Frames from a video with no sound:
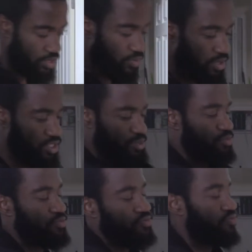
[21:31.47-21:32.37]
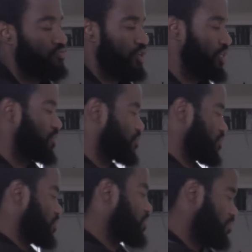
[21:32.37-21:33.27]
Once ready,
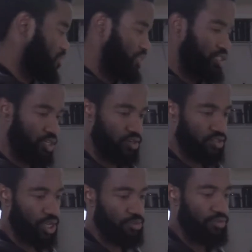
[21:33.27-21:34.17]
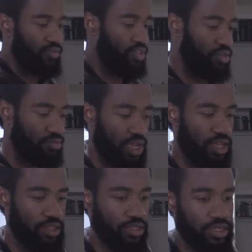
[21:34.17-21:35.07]
we're gonna put the chicken on top of it and
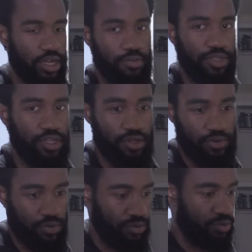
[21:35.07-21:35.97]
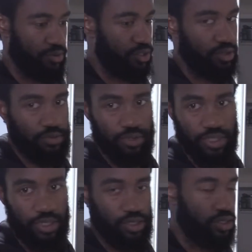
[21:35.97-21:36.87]
add the time, and then it'll be
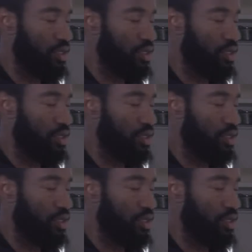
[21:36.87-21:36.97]
done.